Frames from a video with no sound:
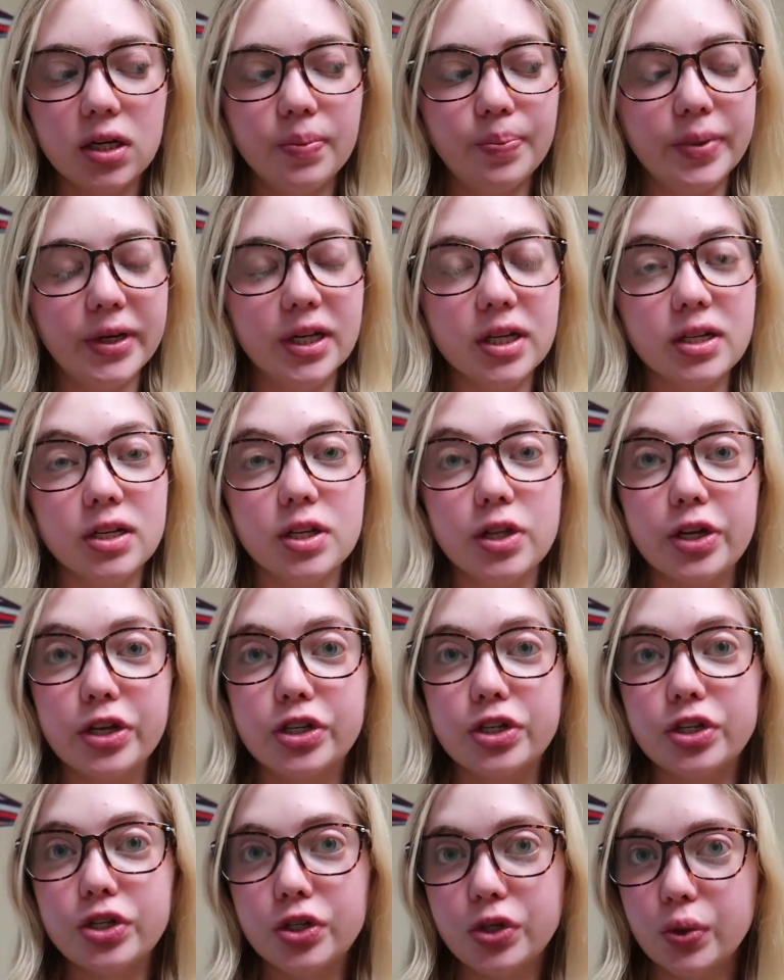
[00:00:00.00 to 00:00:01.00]
because at the
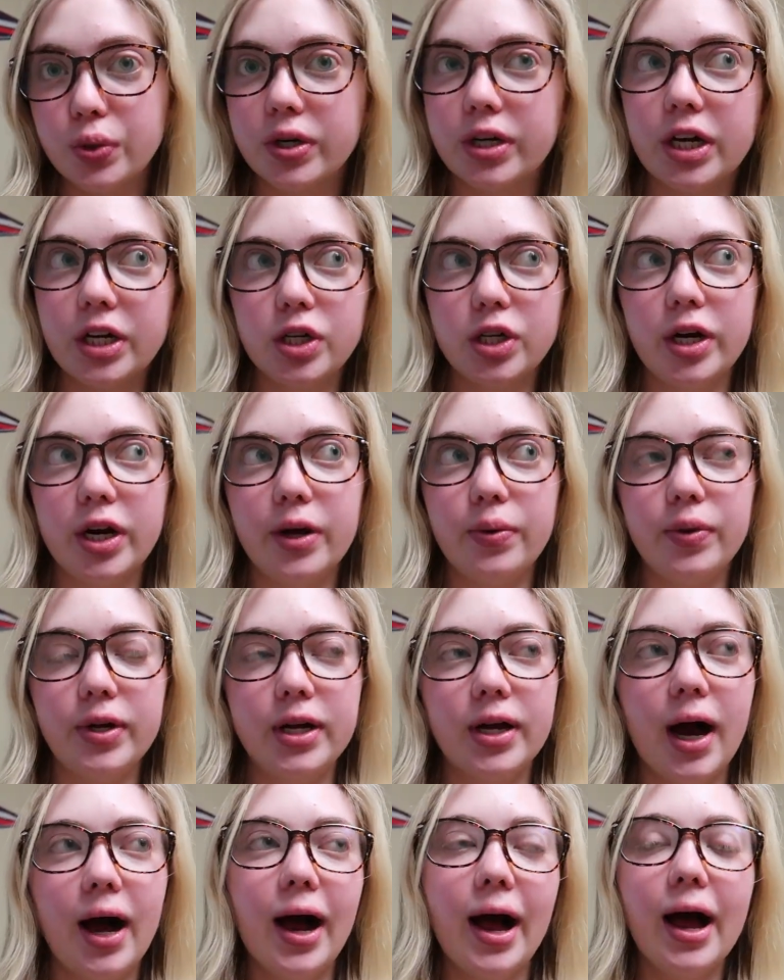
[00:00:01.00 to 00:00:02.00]
store yesterday we
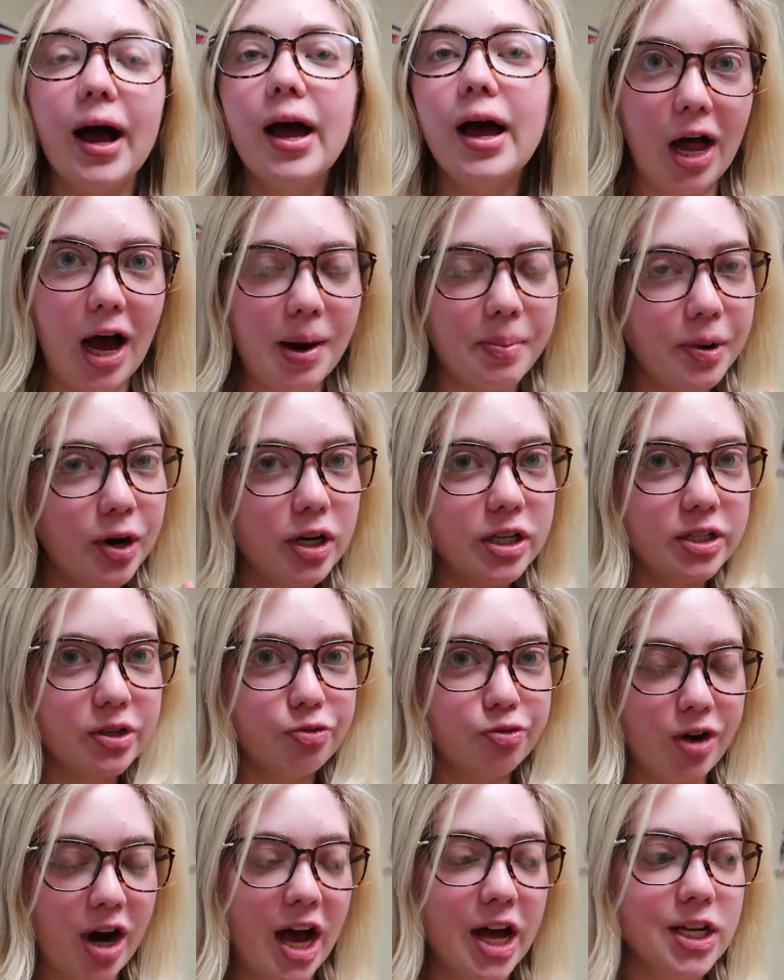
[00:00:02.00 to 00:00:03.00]
got blackberries
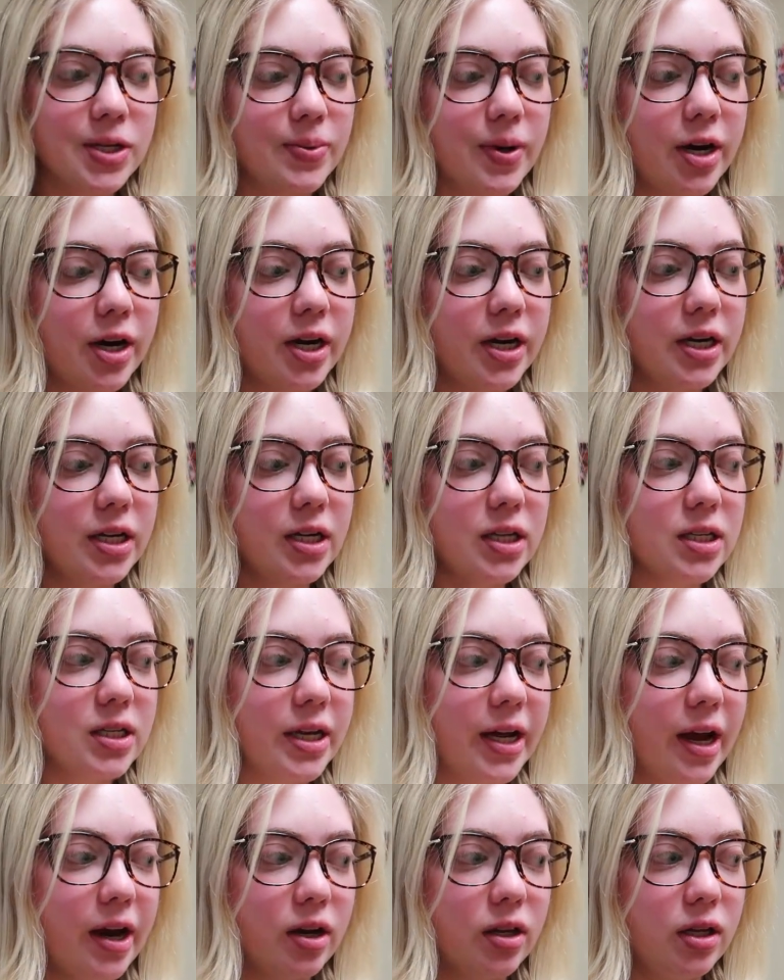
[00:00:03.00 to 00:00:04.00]
and raspberries
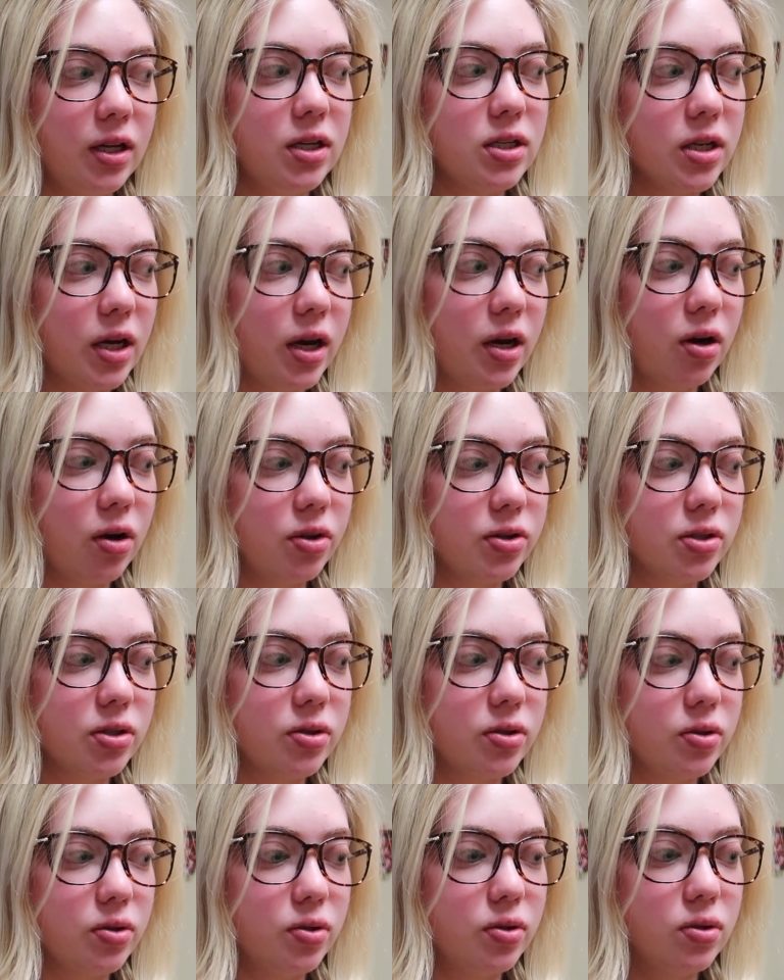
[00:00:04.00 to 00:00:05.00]
Annalisa had
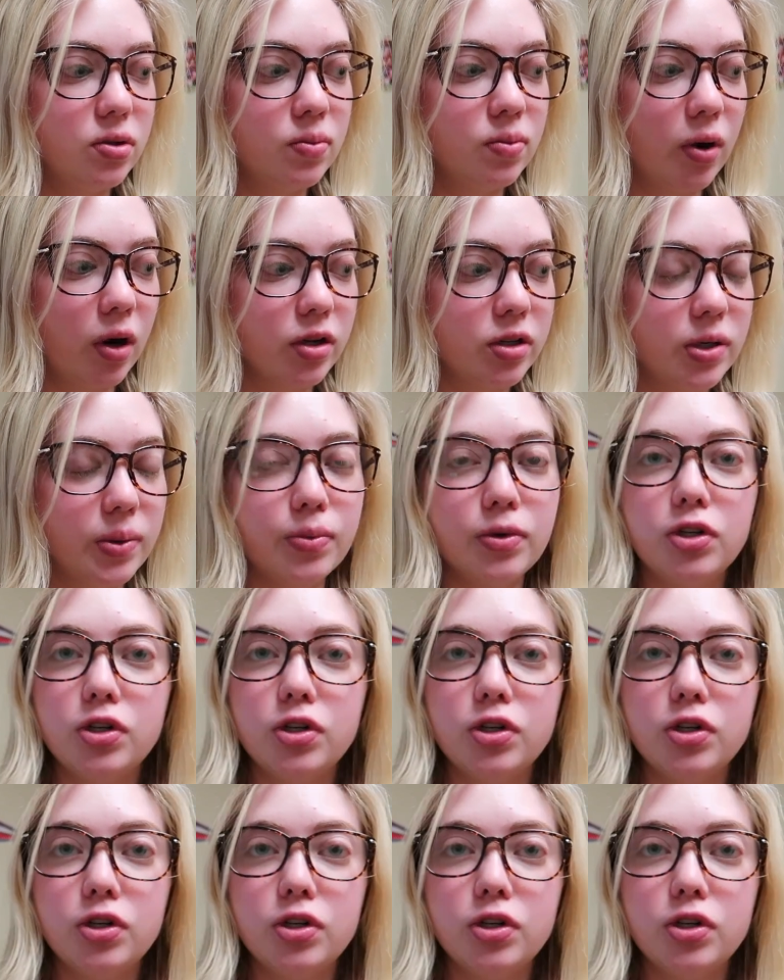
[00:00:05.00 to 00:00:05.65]
also brought some